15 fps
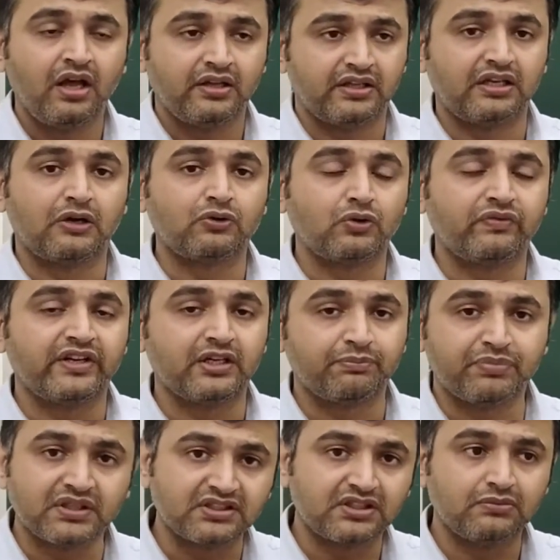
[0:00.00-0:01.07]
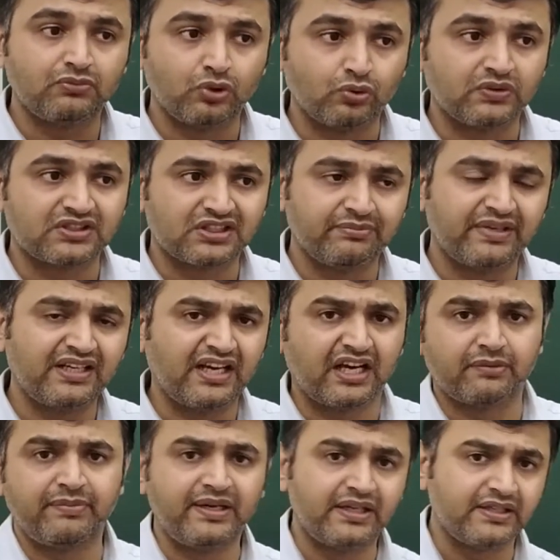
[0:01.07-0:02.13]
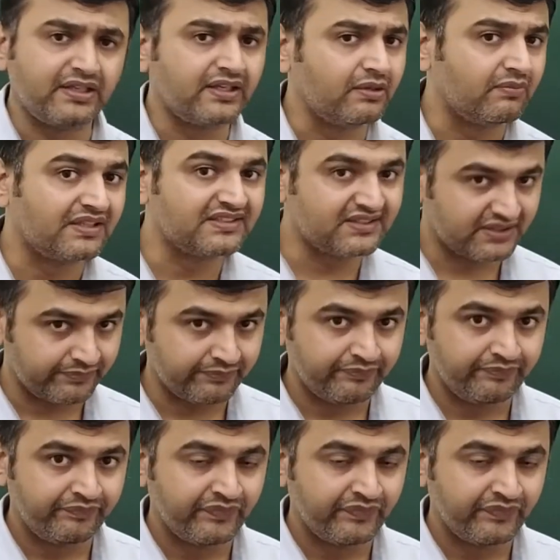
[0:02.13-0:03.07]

then how to find upper sum, lower sum and arbitrary Riemann sum.